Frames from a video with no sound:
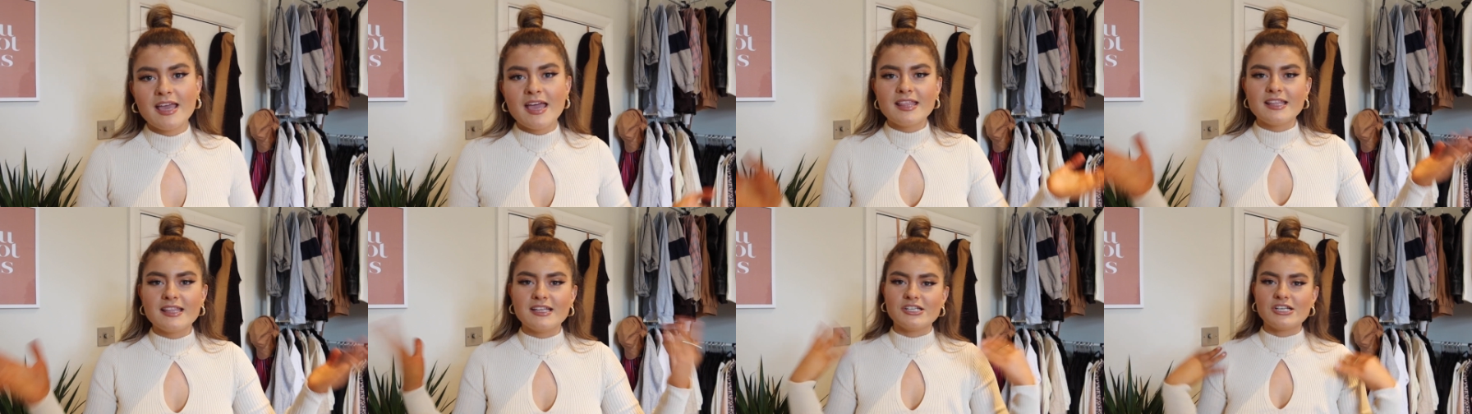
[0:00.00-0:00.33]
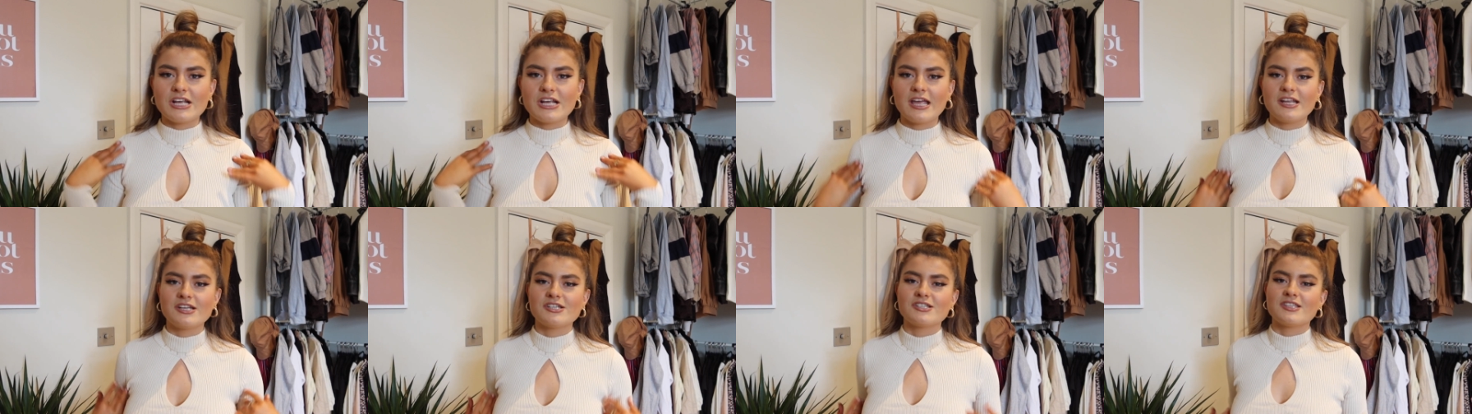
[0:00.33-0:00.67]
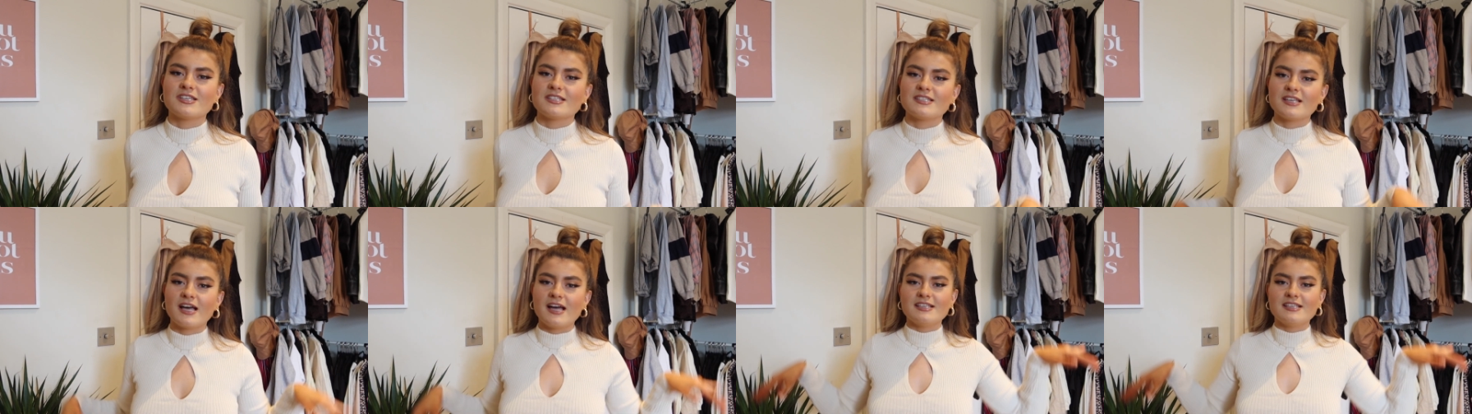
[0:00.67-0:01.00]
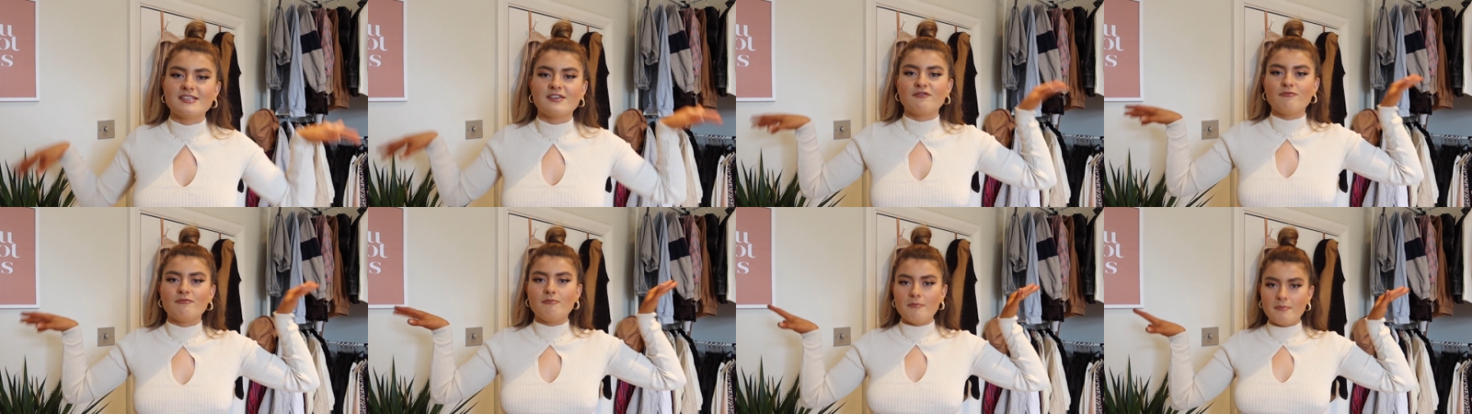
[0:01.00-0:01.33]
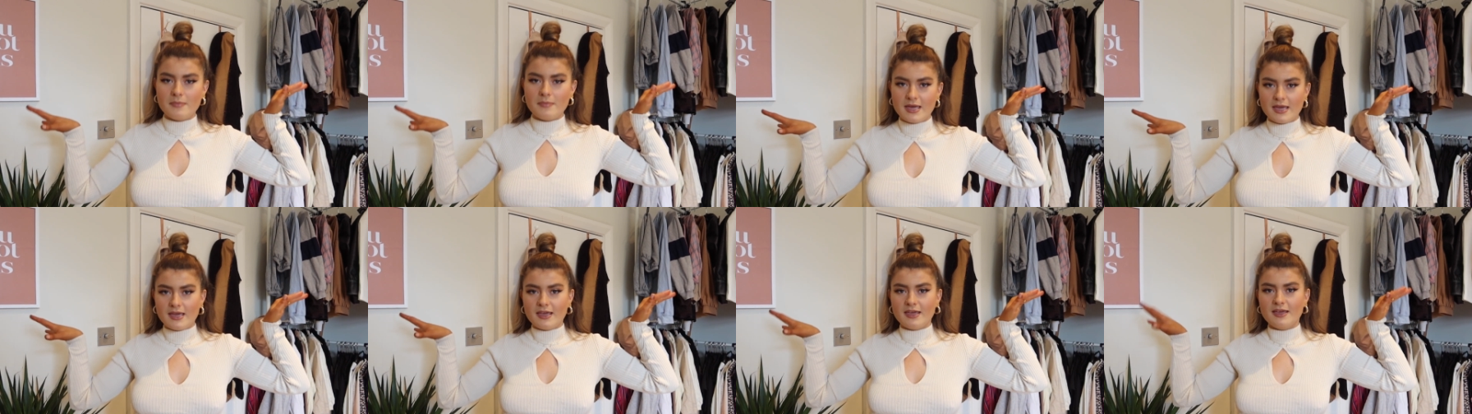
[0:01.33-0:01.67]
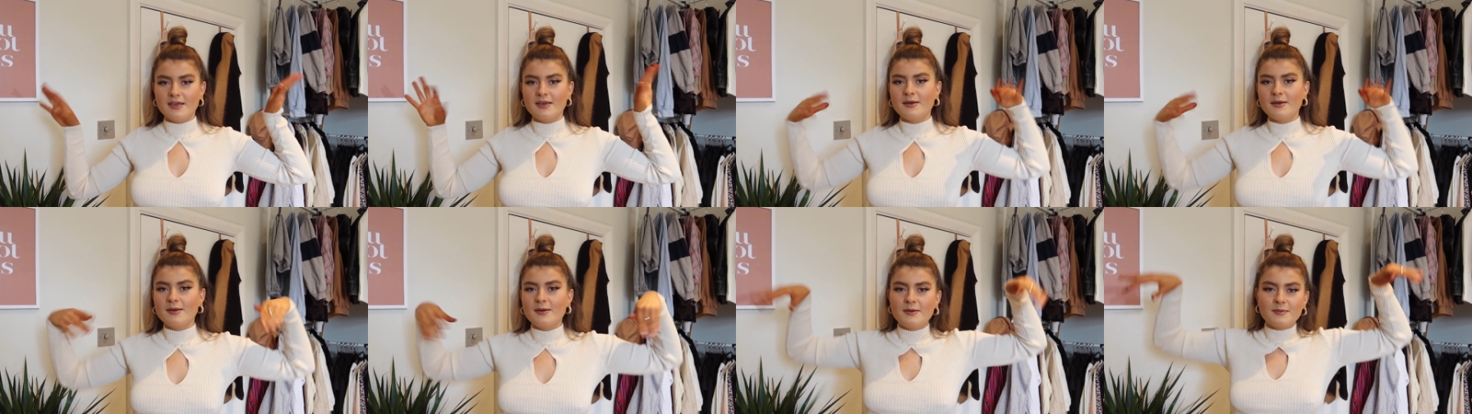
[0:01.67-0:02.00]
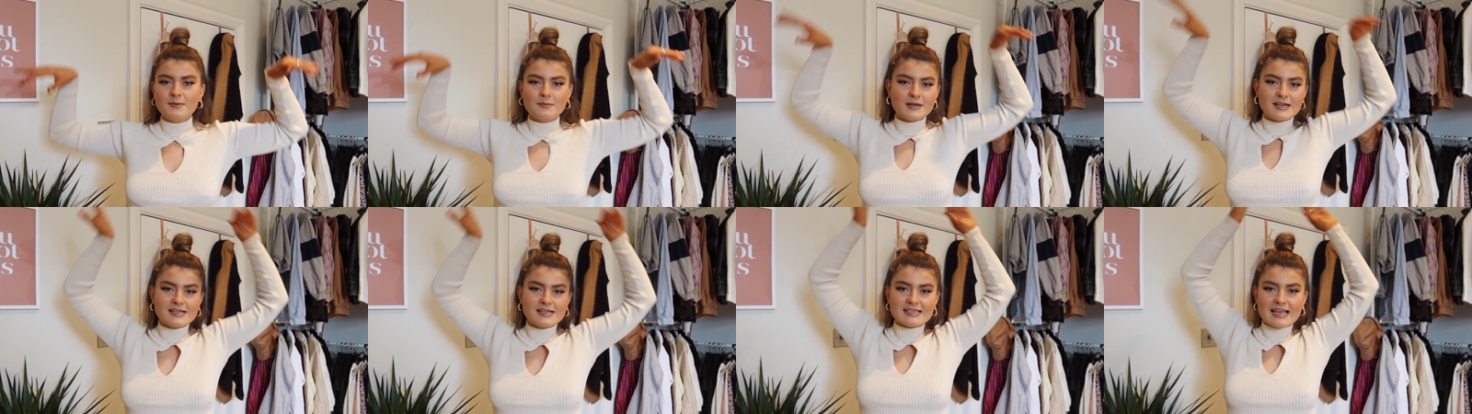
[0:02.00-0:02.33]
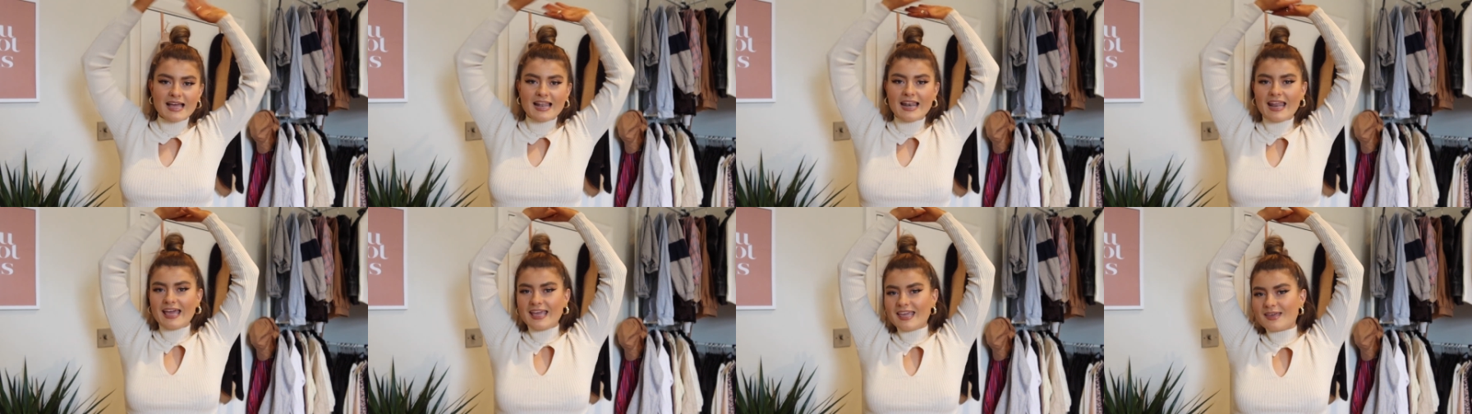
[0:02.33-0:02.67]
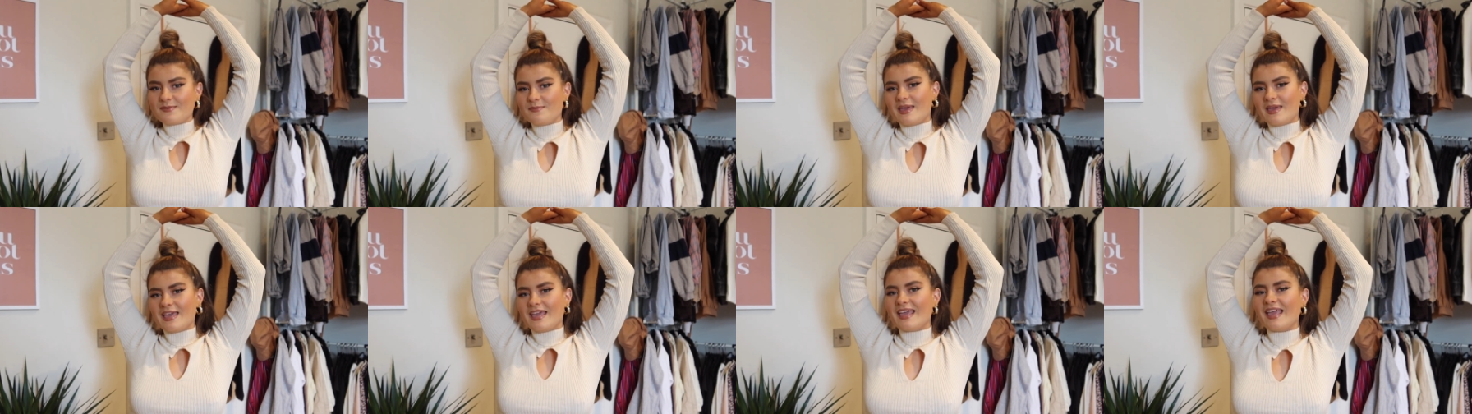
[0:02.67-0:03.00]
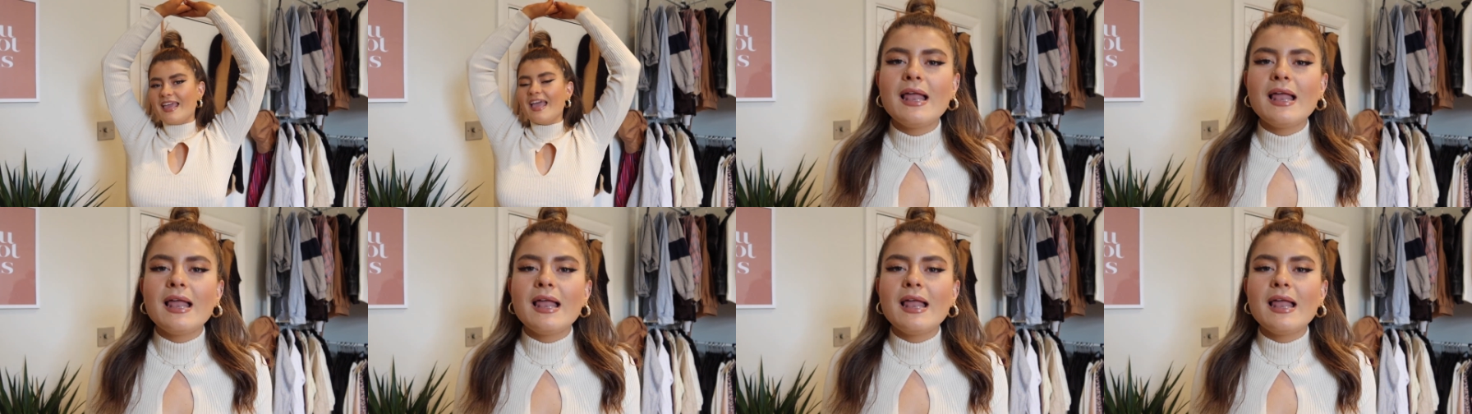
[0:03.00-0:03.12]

than change the size of me because I like me.